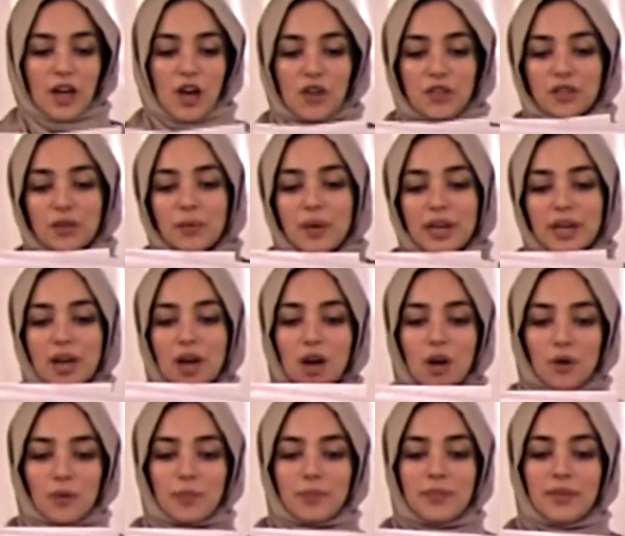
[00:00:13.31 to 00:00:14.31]
On the way
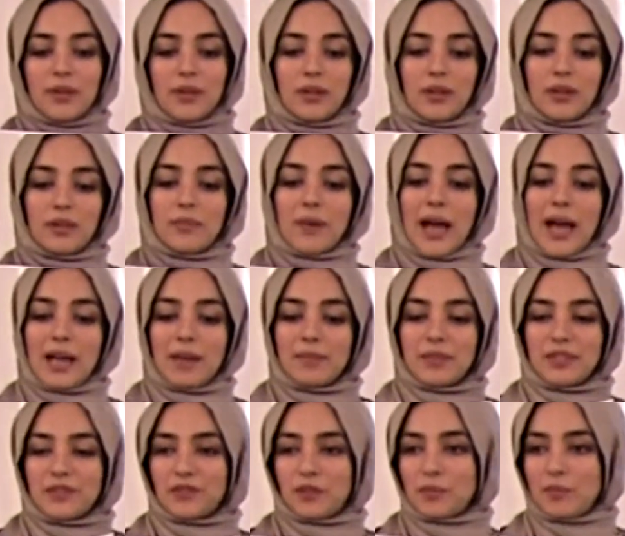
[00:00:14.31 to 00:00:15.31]
home,
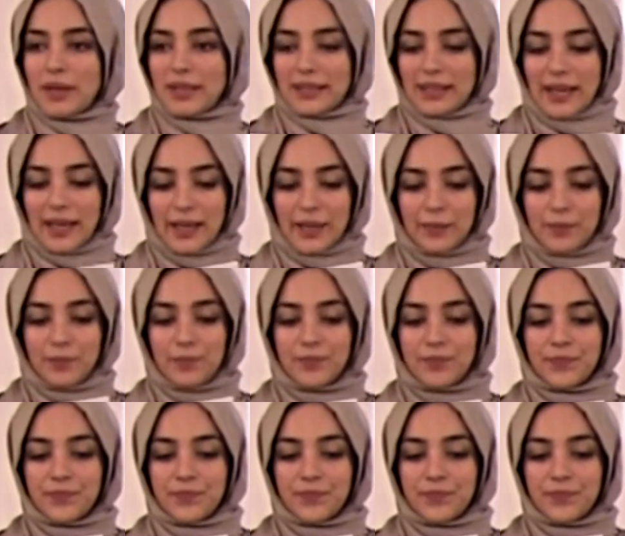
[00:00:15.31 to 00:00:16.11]
Ahmed from Bethlehem.